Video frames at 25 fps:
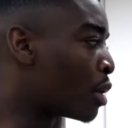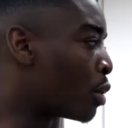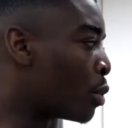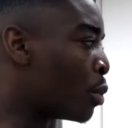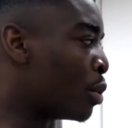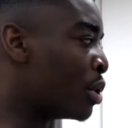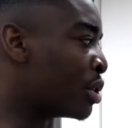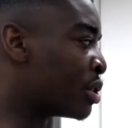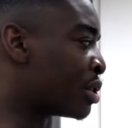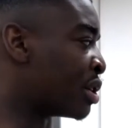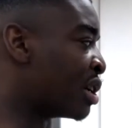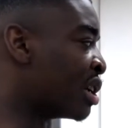
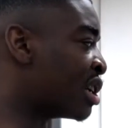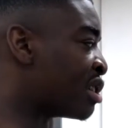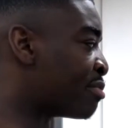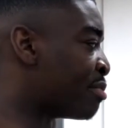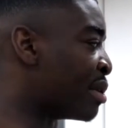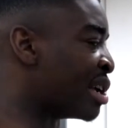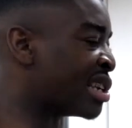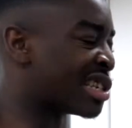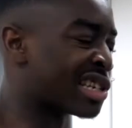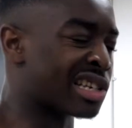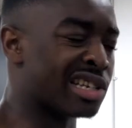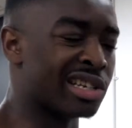which is
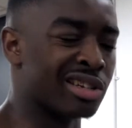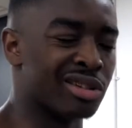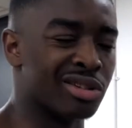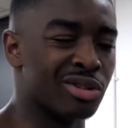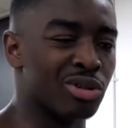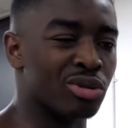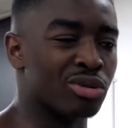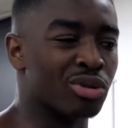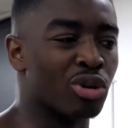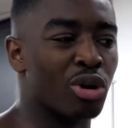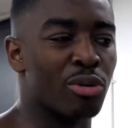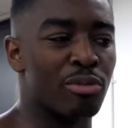
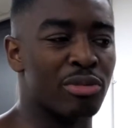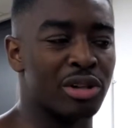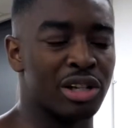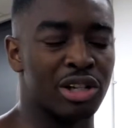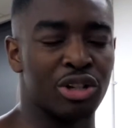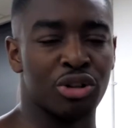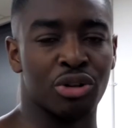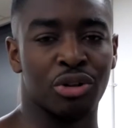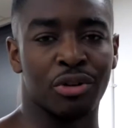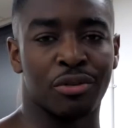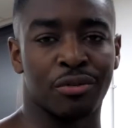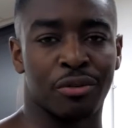basically normally
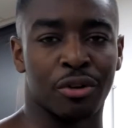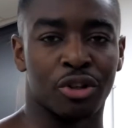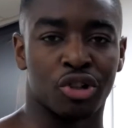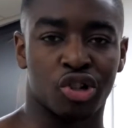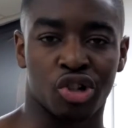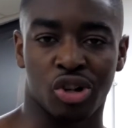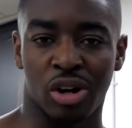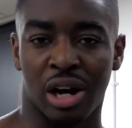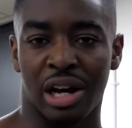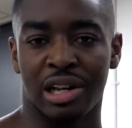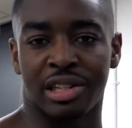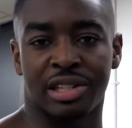used for
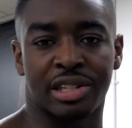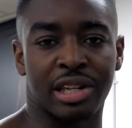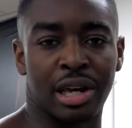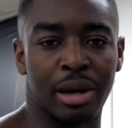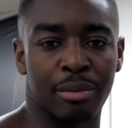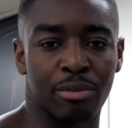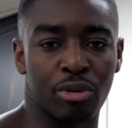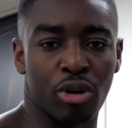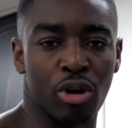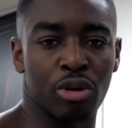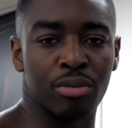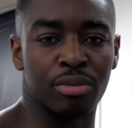
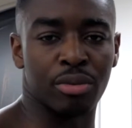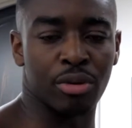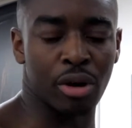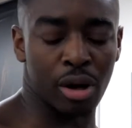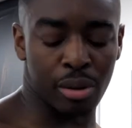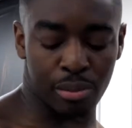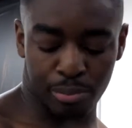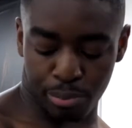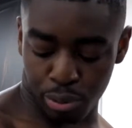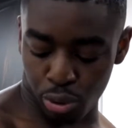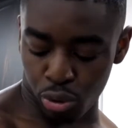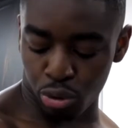tricep rope
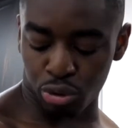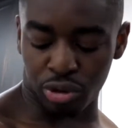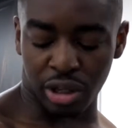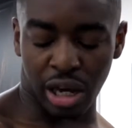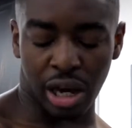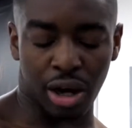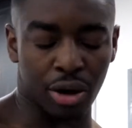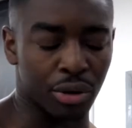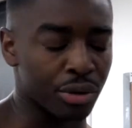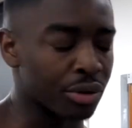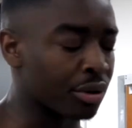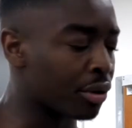pull
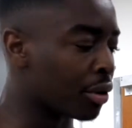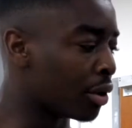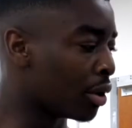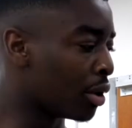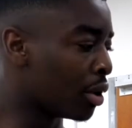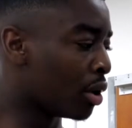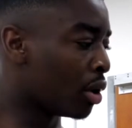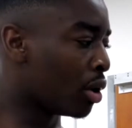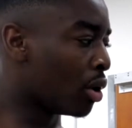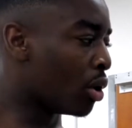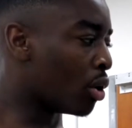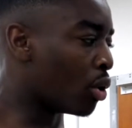down
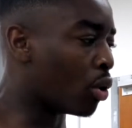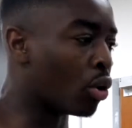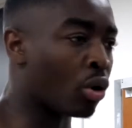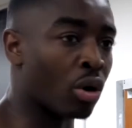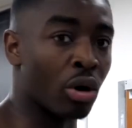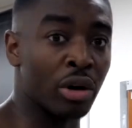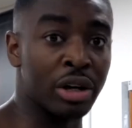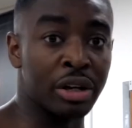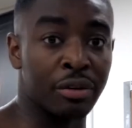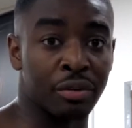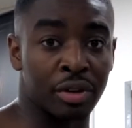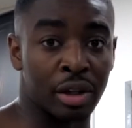
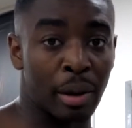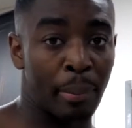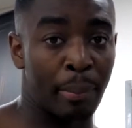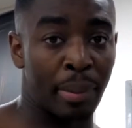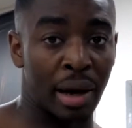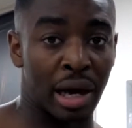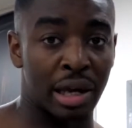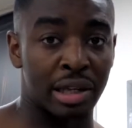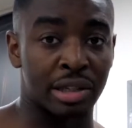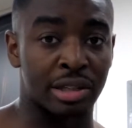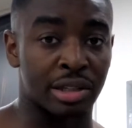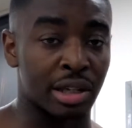or even a
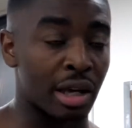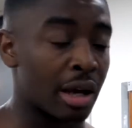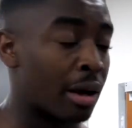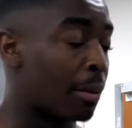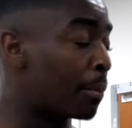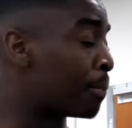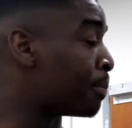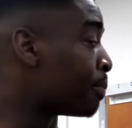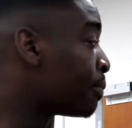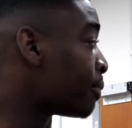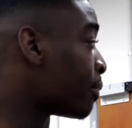bicep,